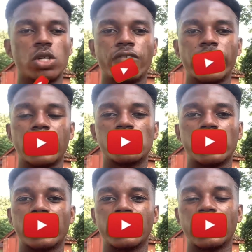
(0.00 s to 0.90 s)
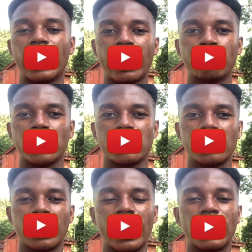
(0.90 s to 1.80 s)
don't forget to hit the like
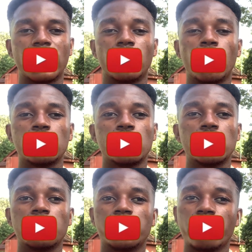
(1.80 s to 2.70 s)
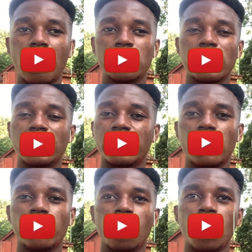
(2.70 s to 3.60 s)
button and then also subscribe to the
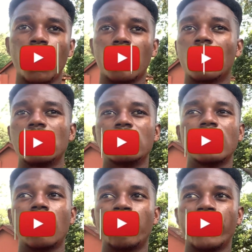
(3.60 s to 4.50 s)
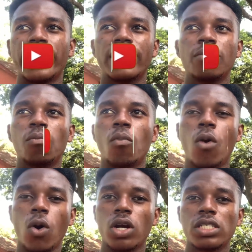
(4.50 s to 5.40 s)
channel for more, because I'm bringing
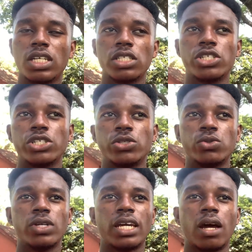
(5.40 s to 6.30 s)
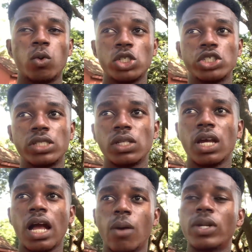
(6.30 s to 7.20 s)
more content to you, and I
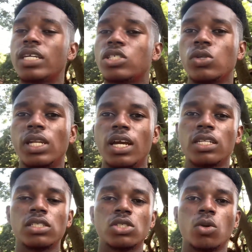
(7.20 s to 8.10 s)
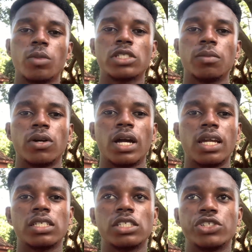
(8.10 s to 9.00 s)
want us to learn so much about
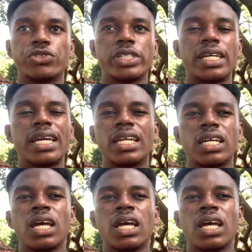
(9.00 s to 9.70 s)
Ghana's history and